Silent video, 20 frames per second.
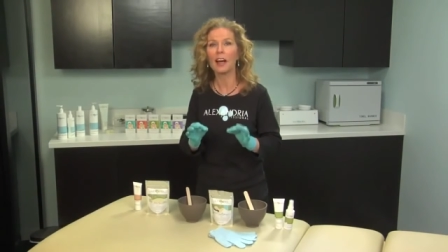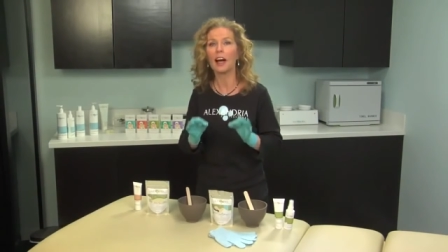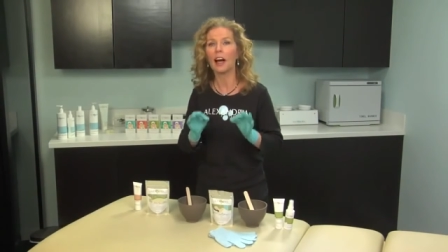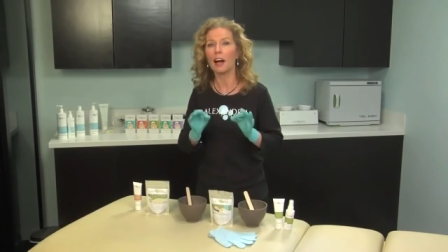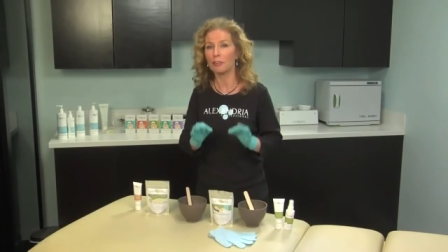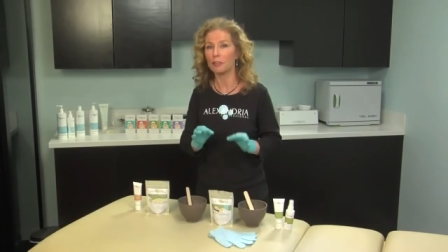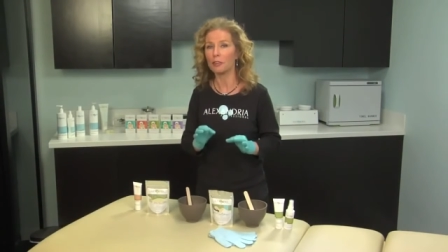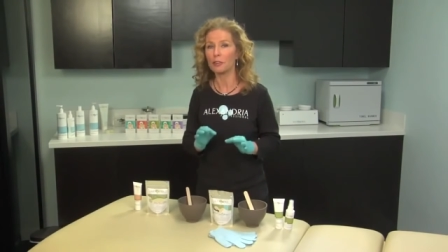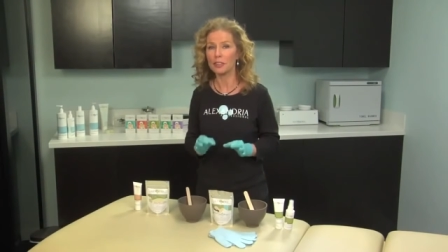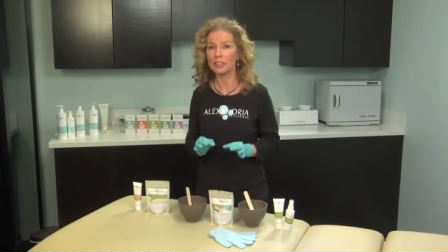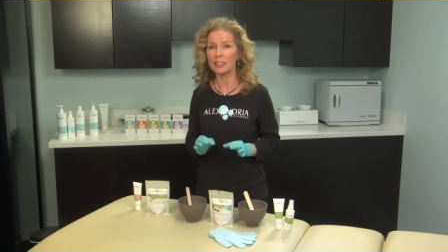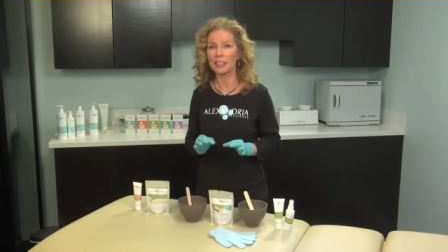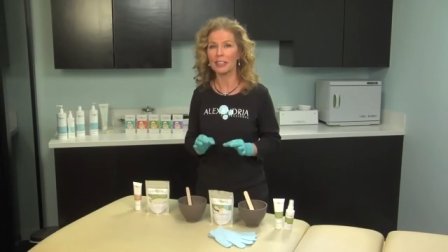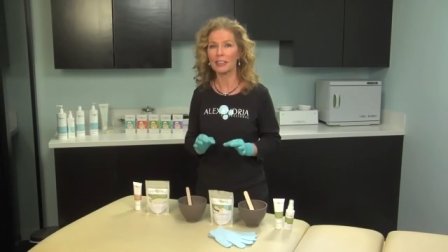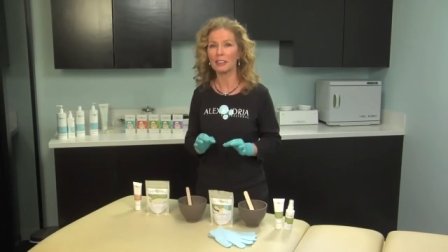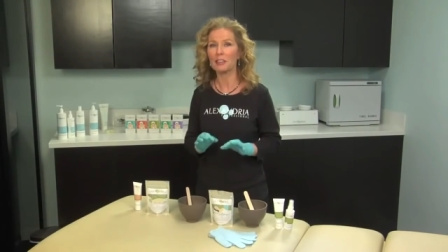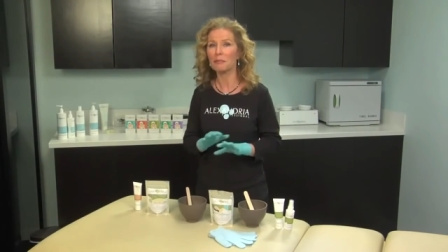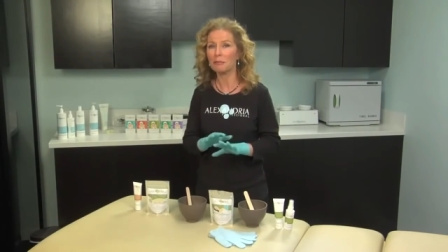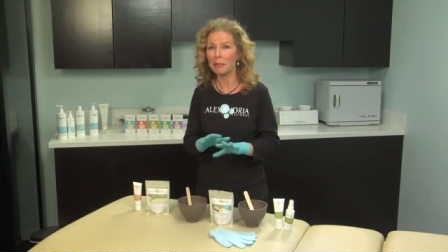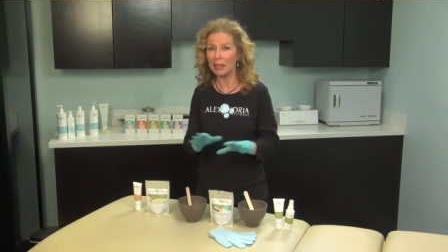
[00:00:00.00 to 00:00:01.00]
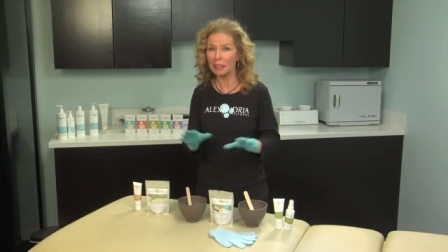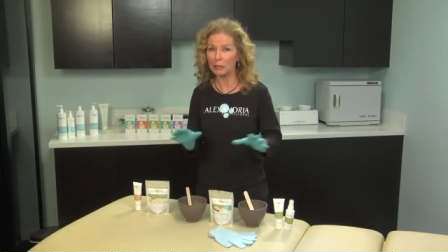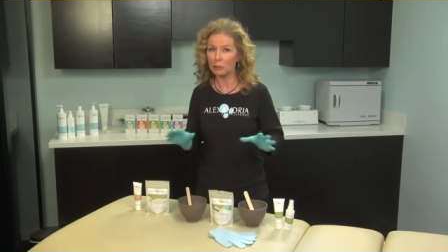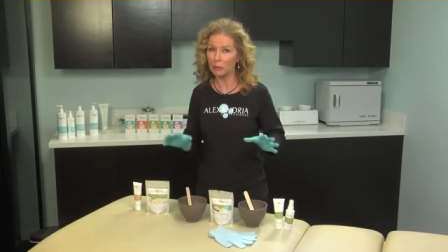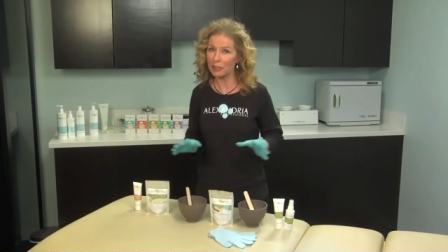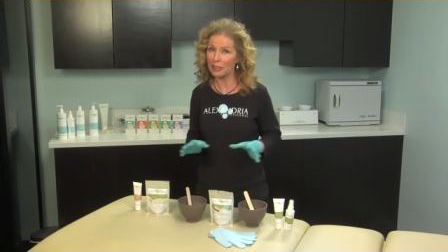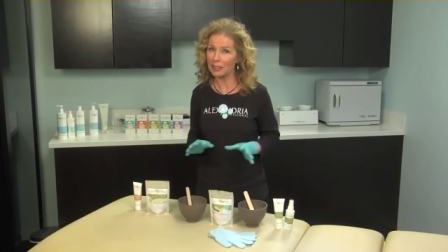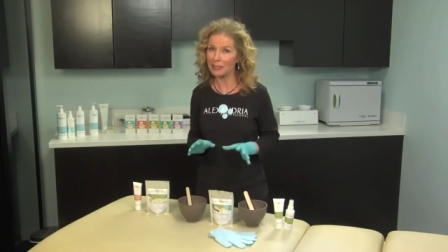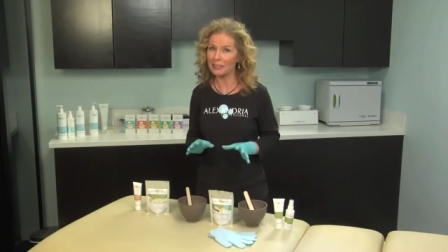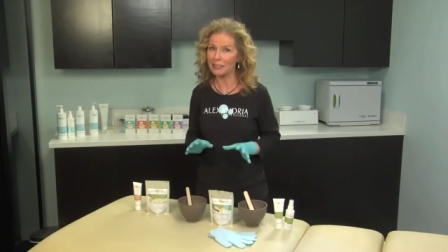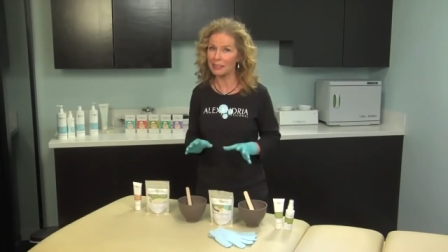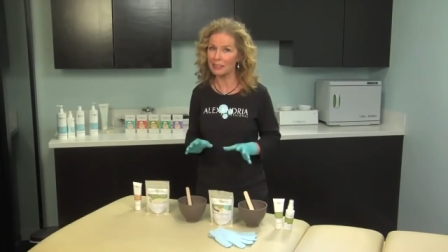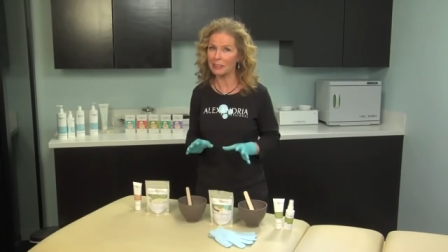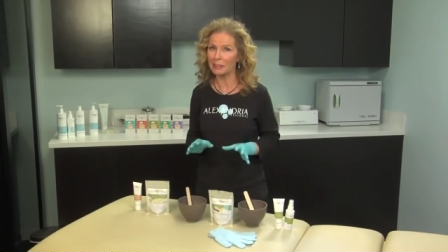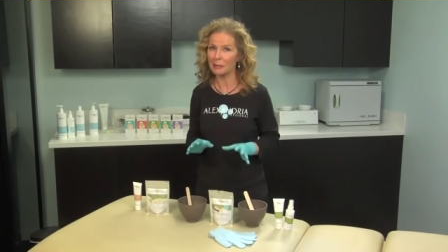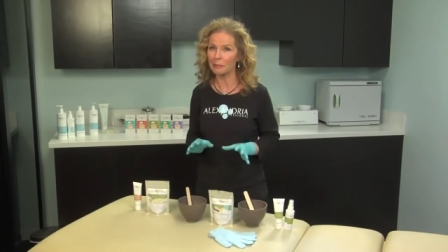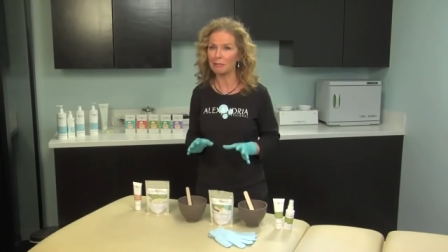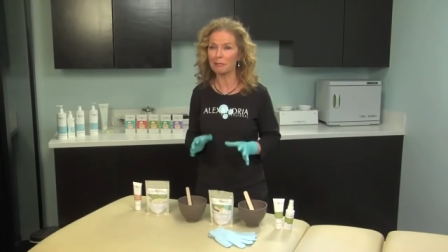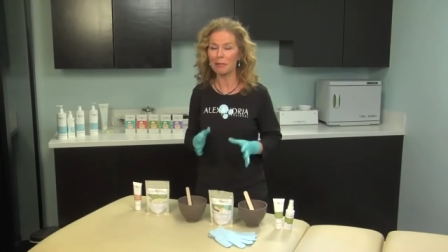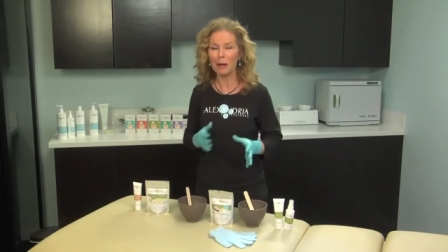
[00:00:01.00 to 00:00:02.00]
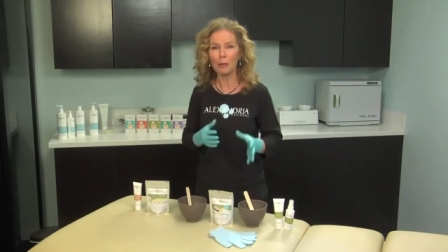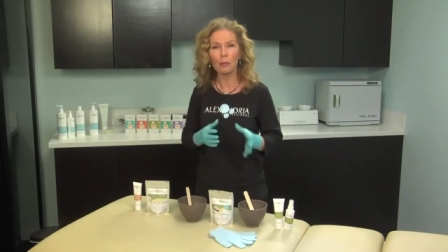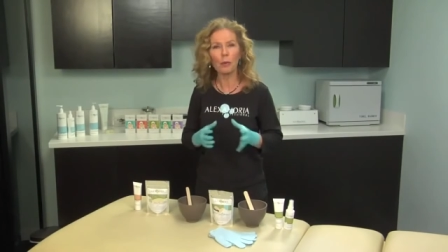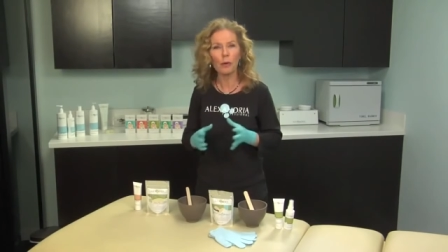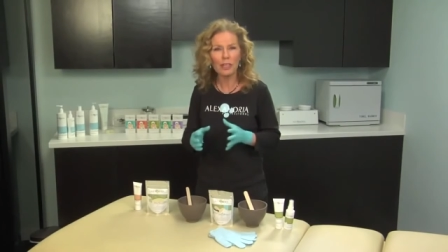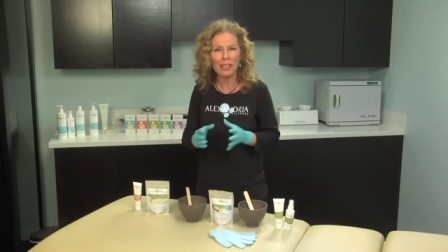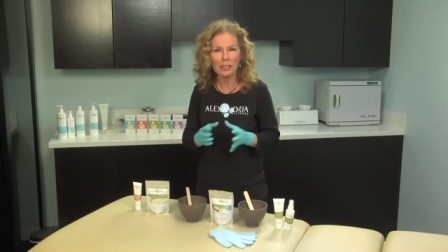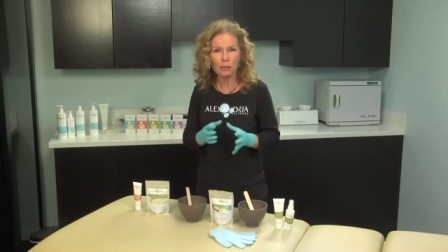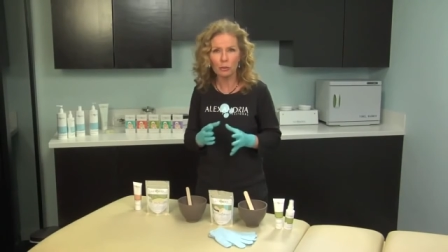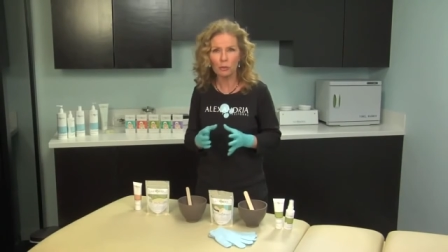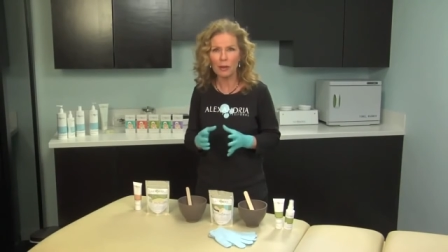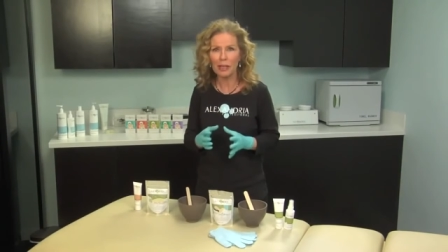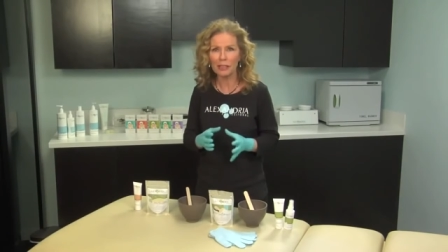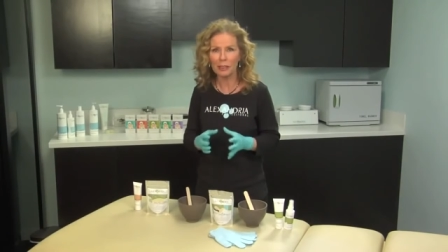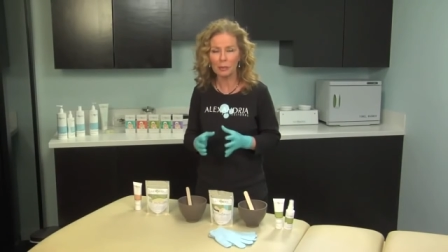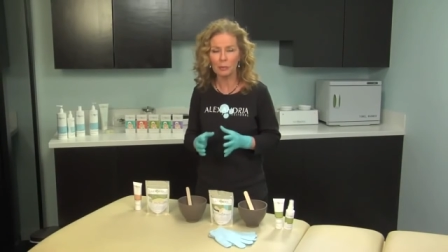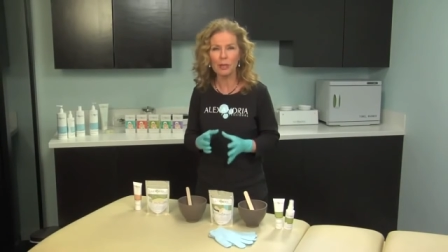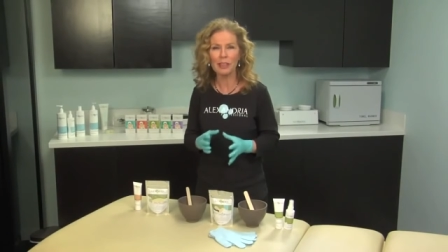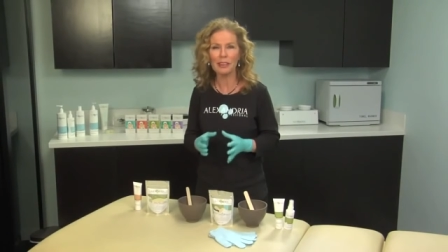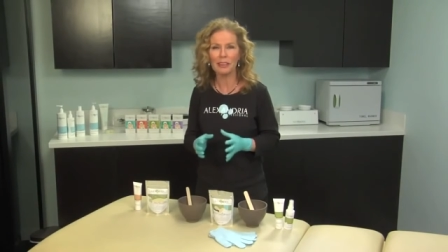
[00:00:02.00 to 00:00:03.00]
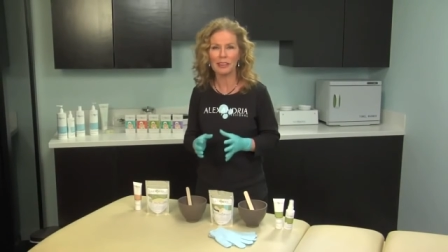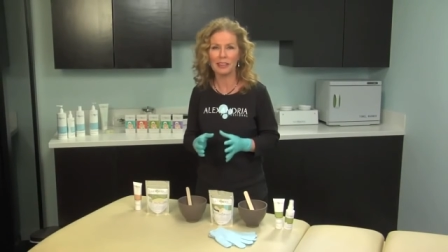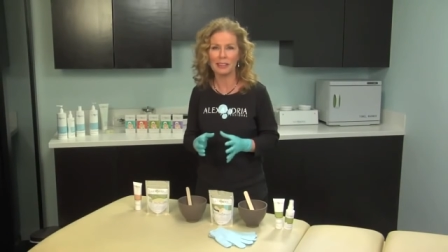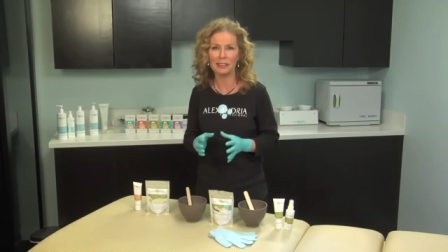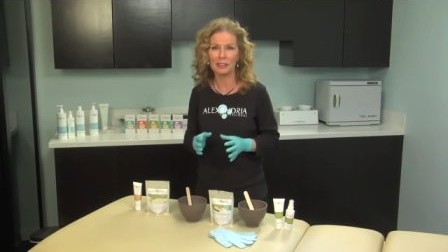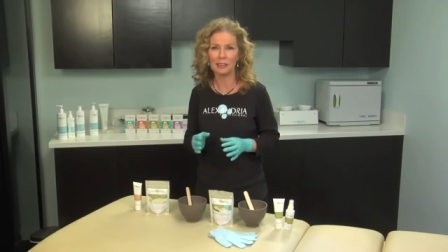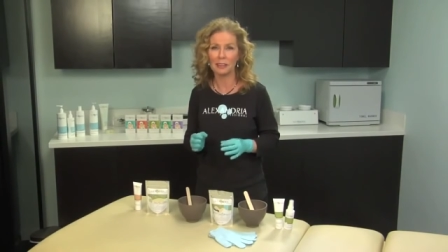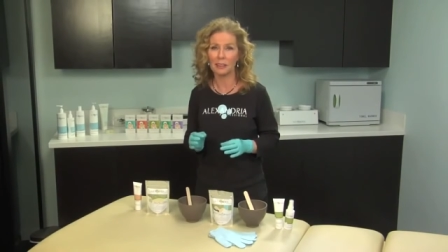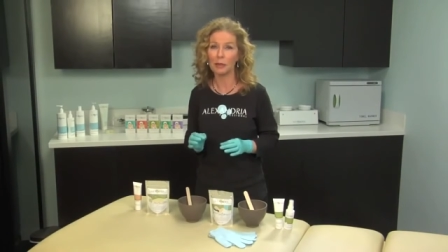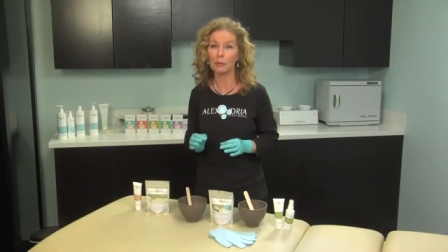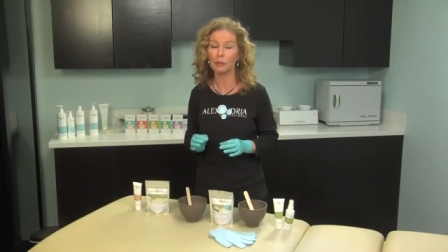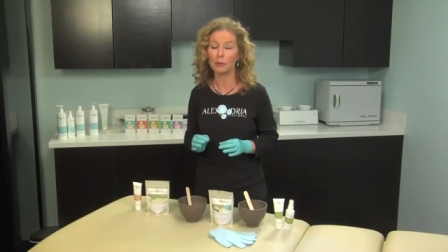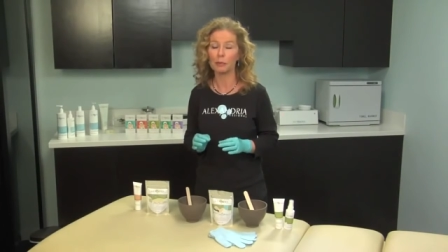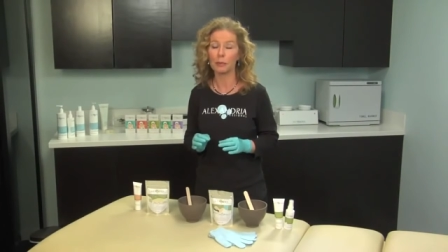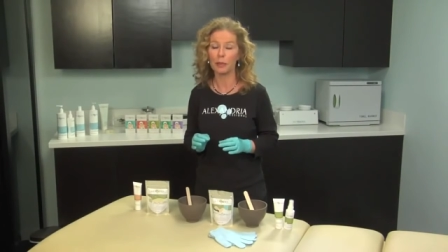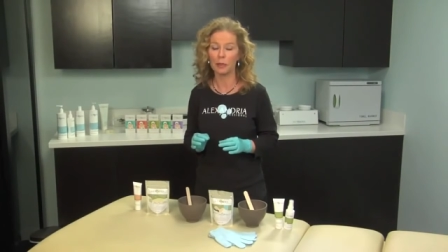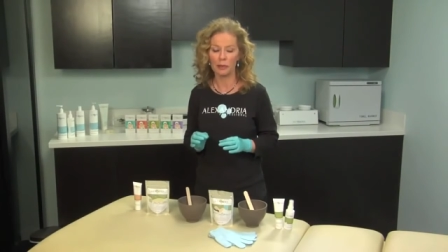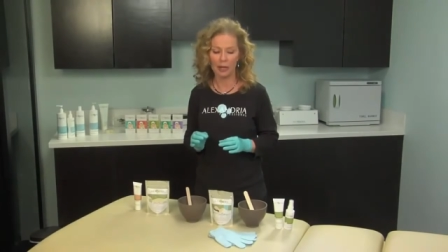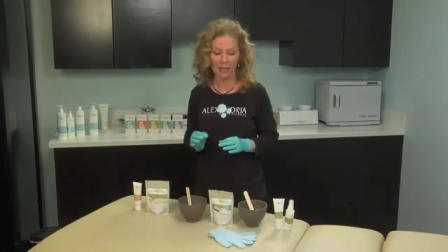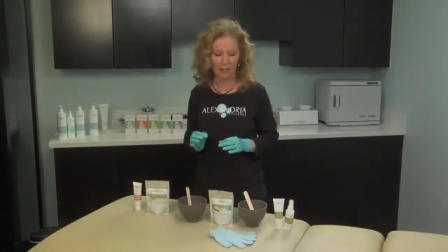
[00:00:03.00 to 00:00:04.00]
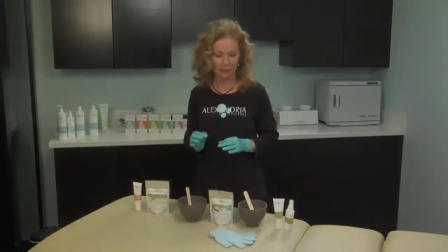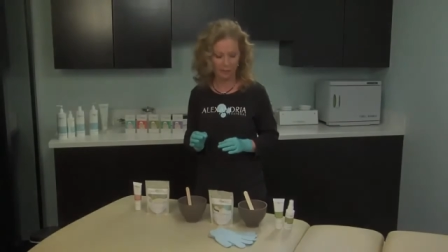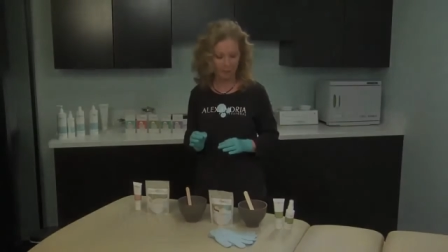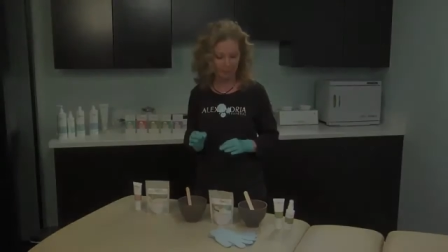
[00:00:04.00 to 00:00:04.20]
of your skin by doing this system, by working directly with us. It will be great.